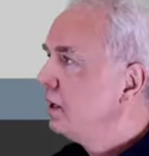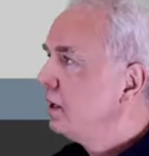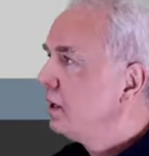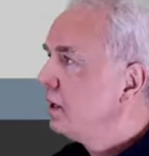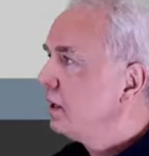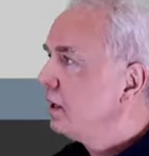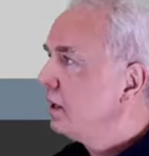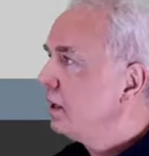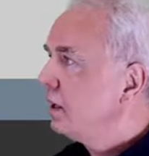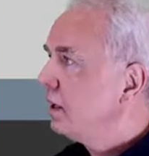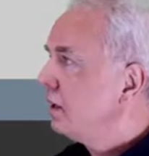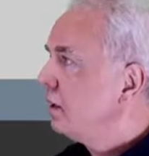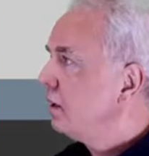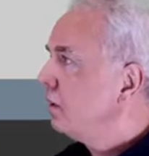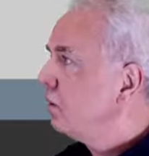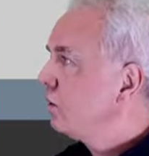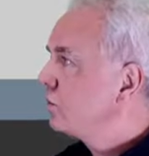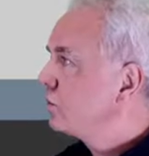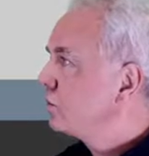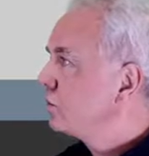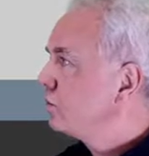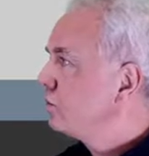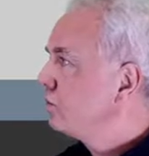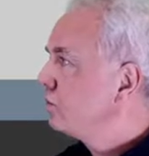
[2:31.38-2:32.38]
Uh,
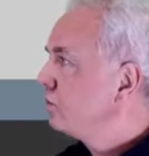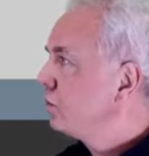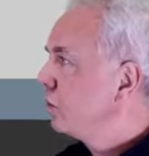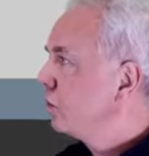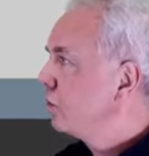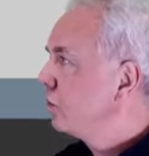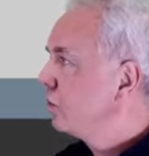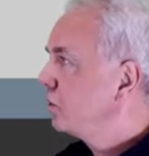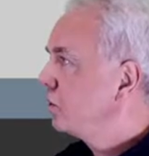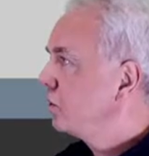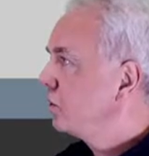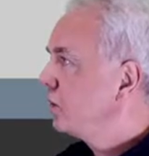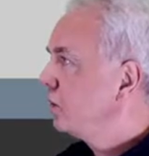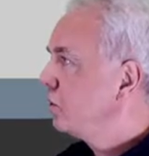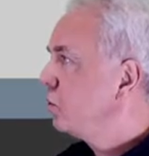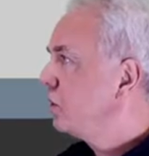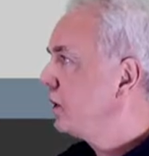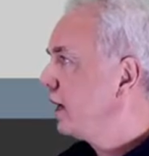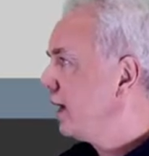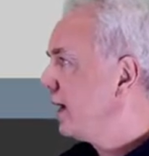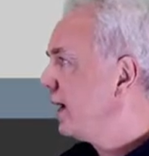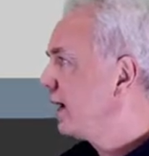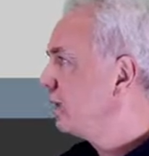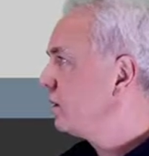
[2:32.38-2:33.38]
also for Luke, uh,
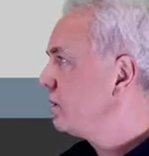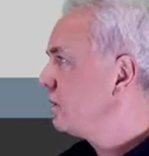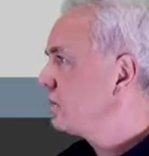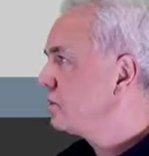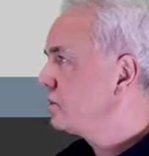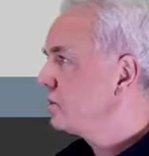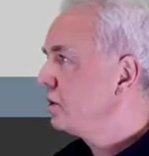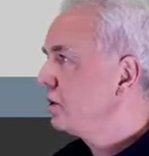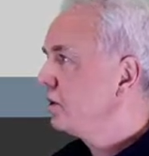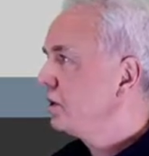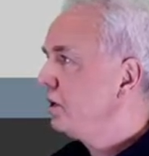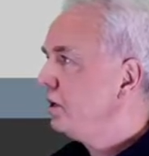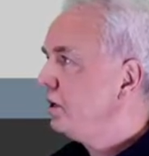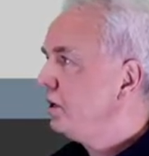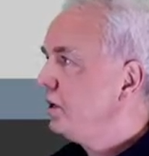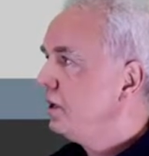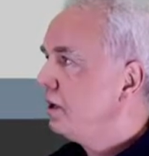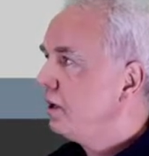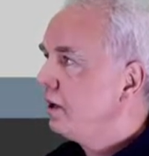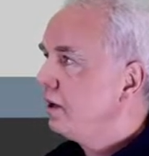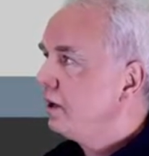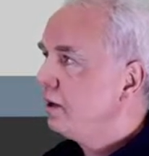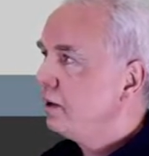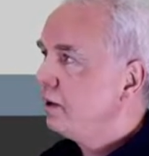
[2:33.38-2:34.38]
Luca Engels, he
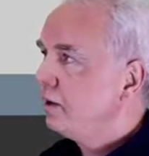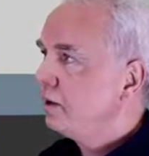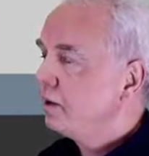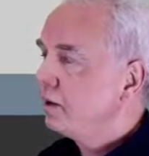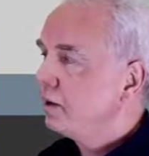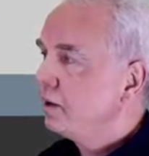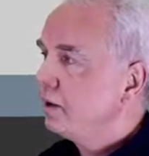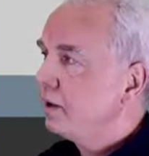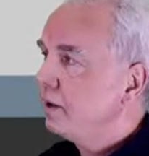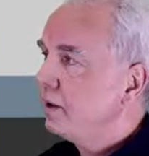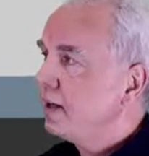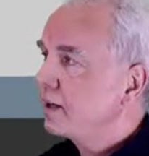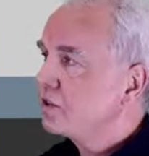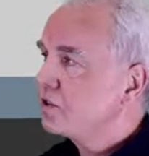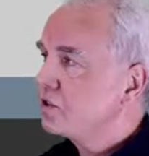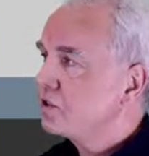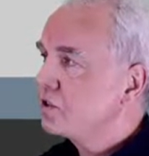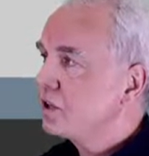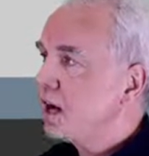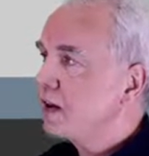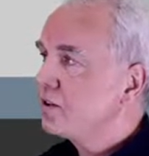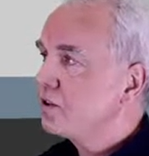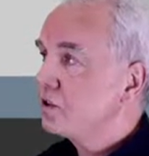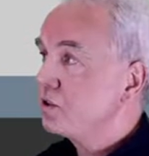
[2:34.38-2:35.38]
uh,
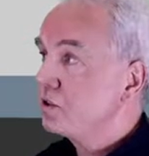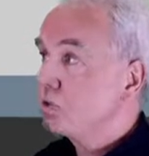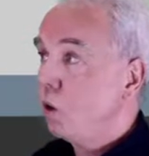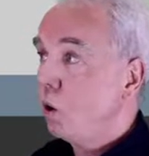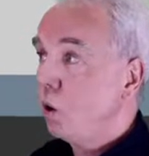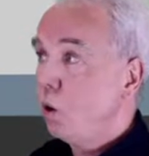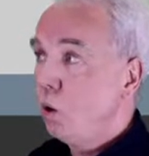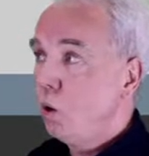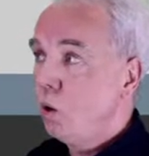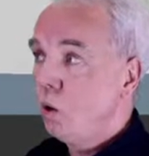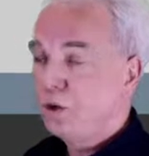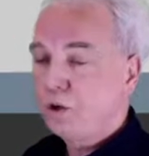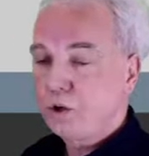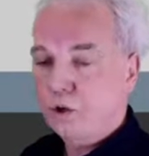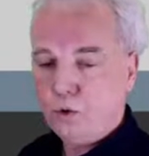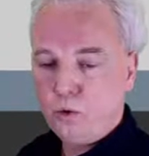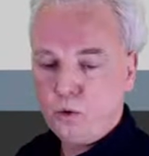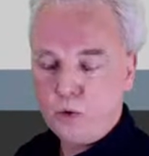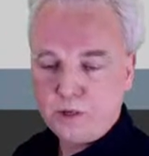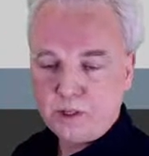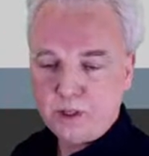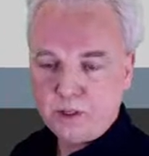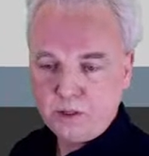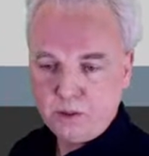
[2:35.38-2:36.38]
exercises old
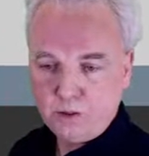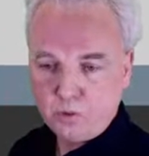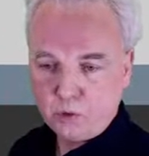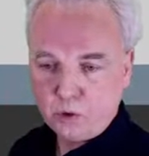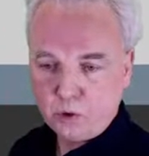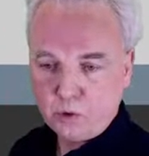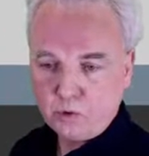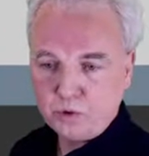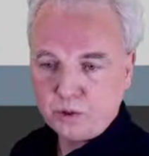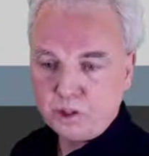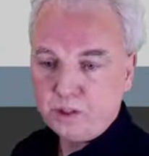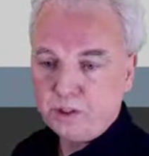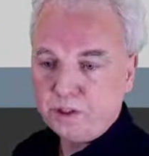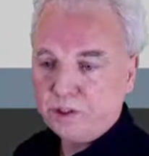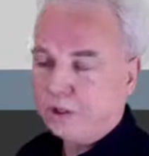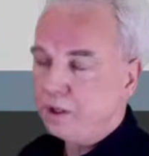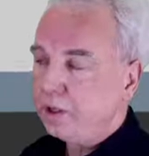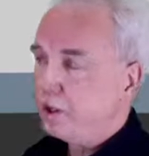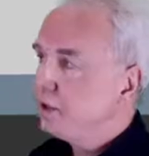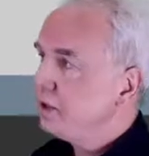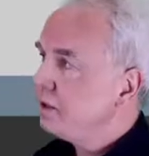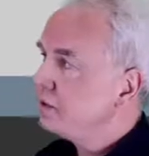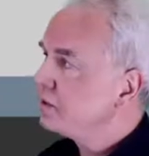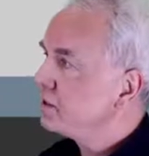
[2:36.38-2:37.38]
code that he wrote in, the,
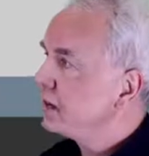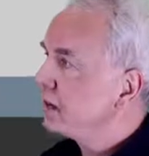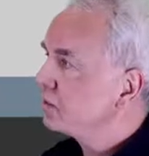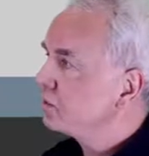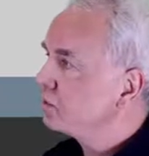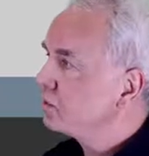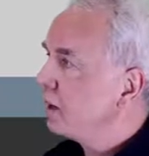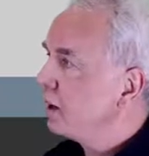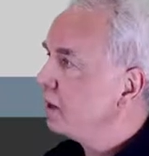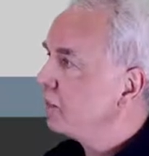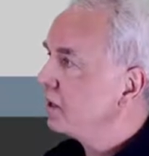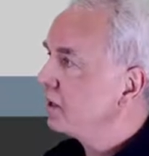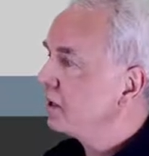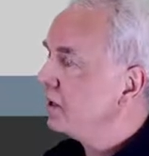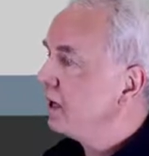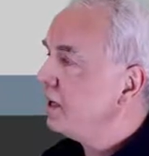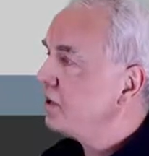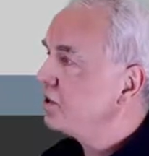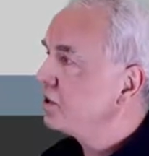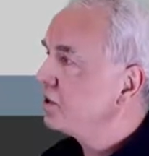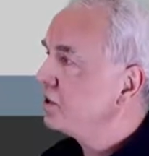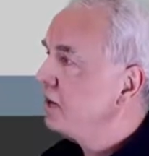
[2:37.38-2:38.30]
in his application,